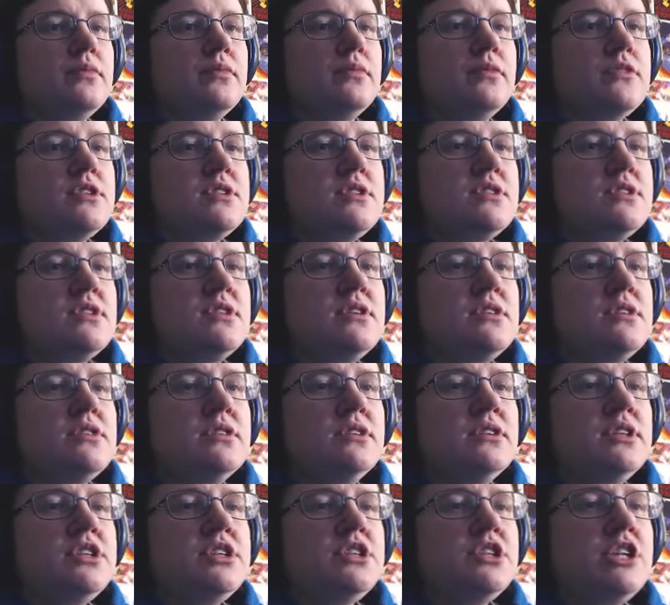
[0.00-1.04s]
Still, the
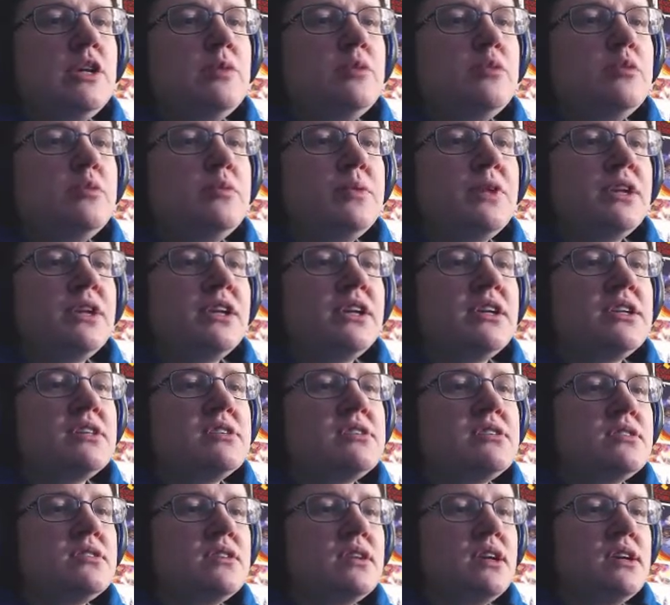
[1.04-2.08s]
Lich Keeper
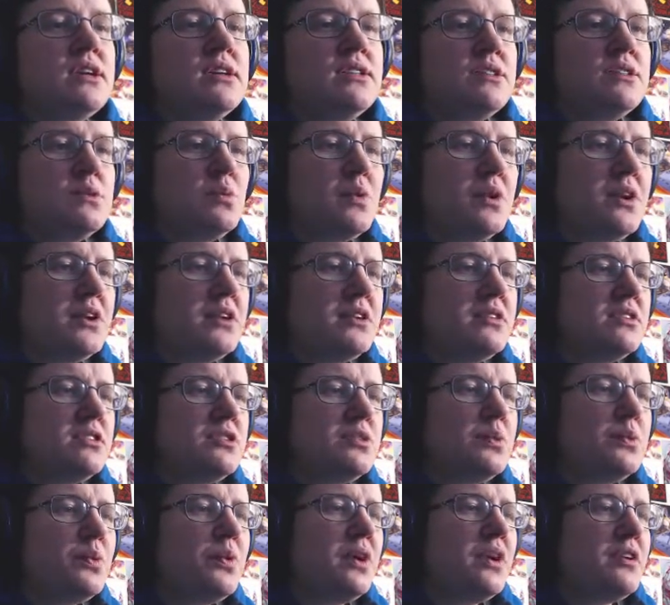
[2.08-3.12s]
Marcus, I'd swear to the
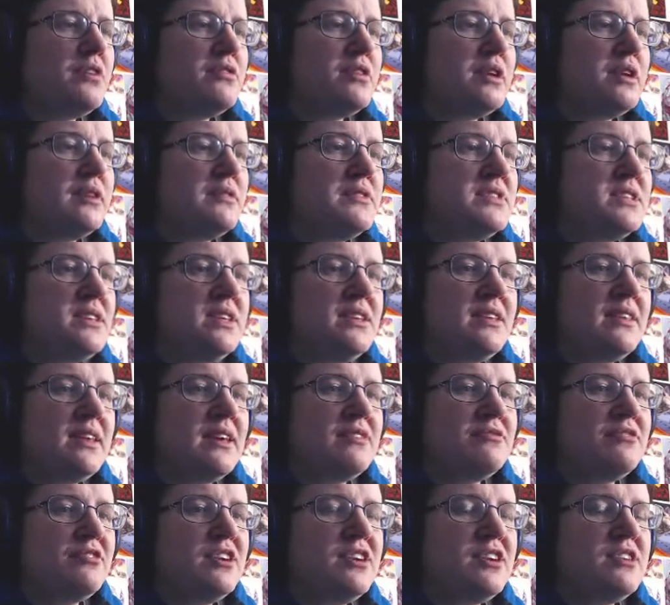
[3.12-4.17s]
twelve I've seen
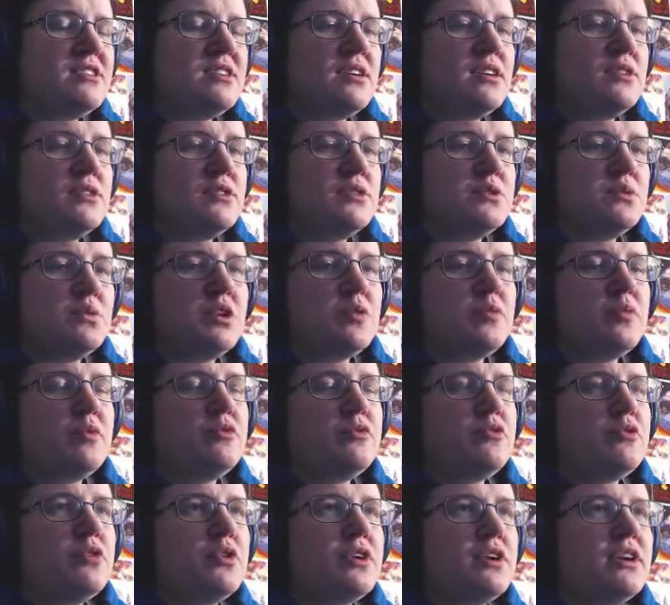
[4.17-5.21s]
that face elsewhere
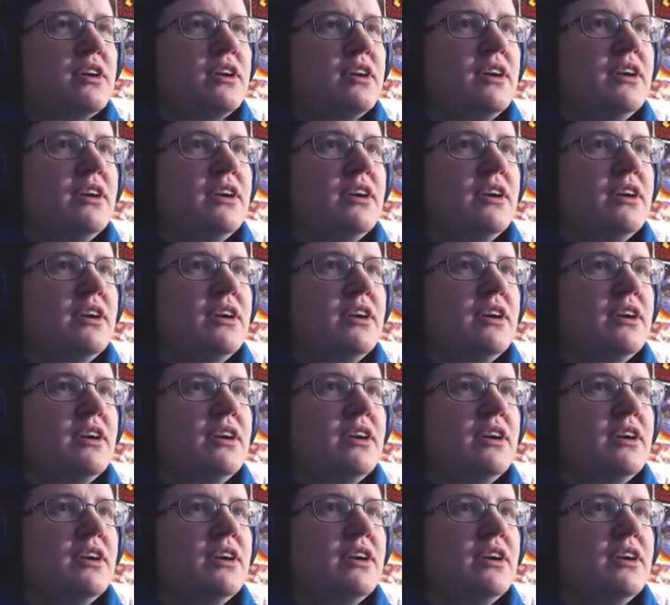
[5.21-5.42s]
before.